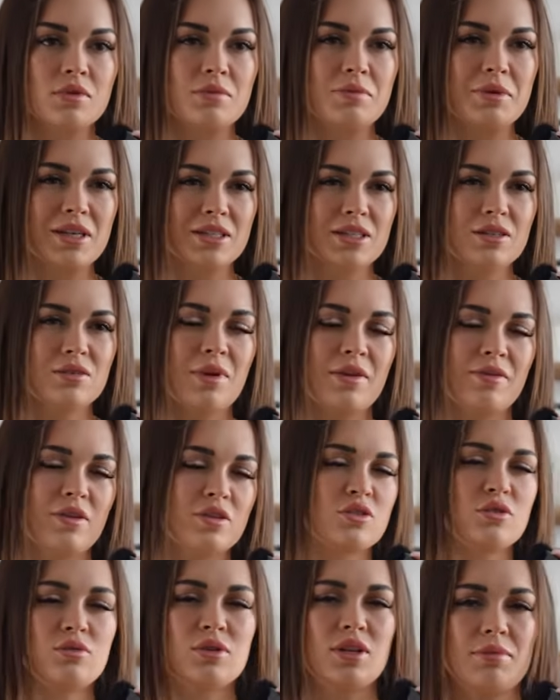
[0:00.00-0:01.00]
because some of my
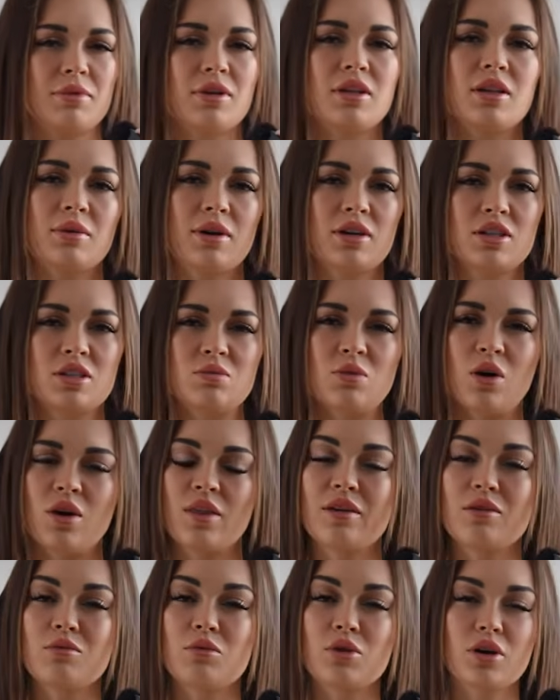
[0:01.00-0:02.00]
friends who typically wear a small,
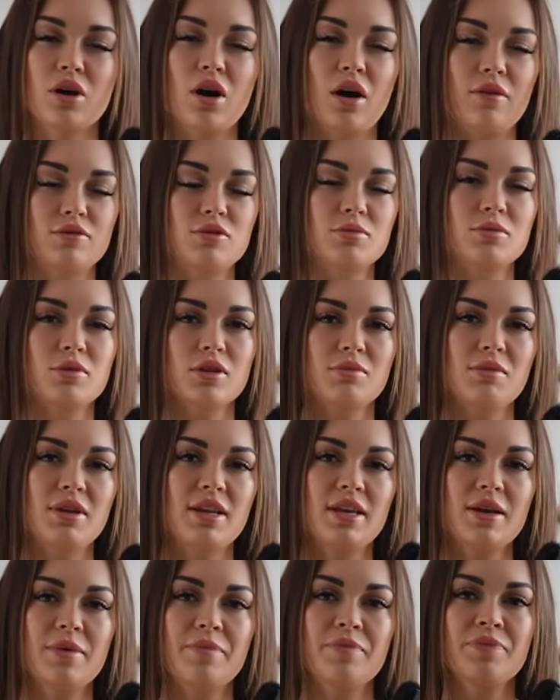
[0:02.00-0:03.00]
they were more comfortable in the
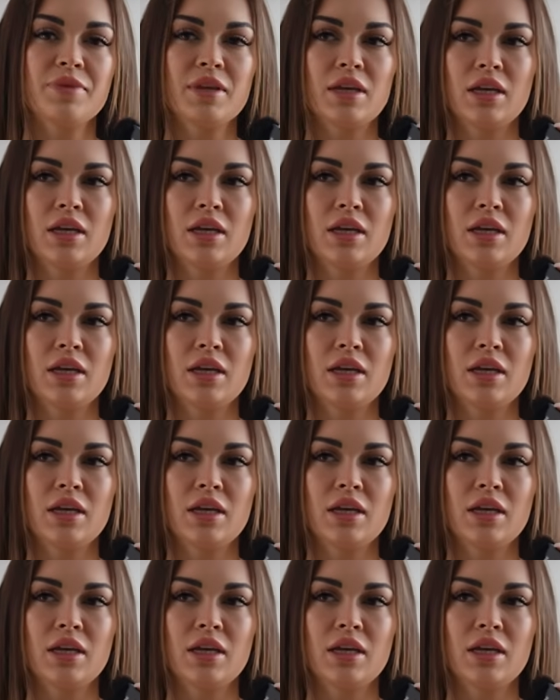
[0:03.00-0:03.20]
medium.